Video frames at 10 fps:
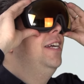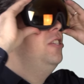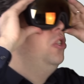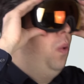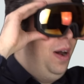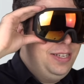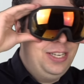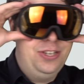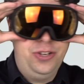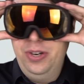it's twice
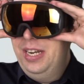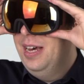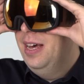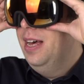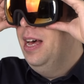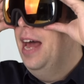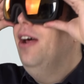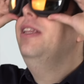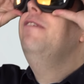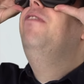as good and only